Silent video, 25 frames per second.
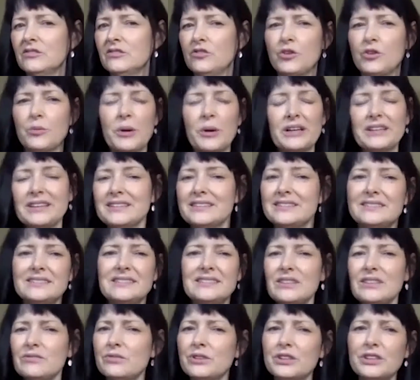their body,
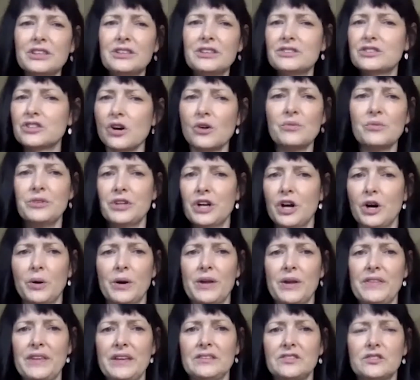they really don't know.
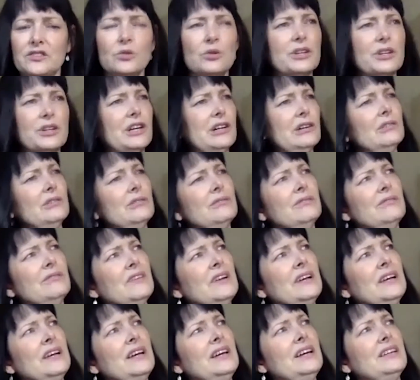And they sort of go,
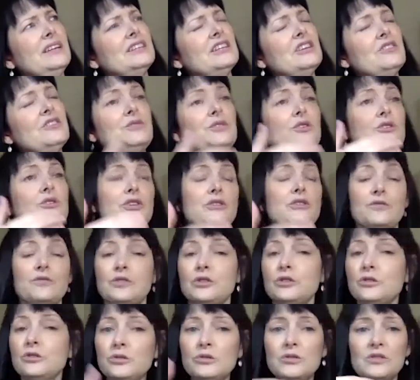they feel
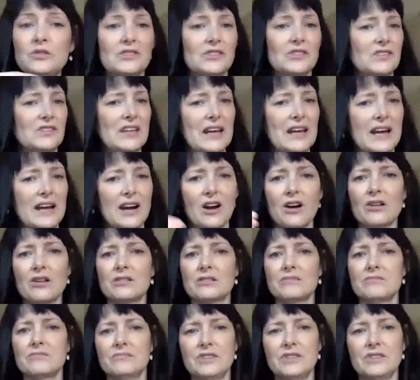confused, scared.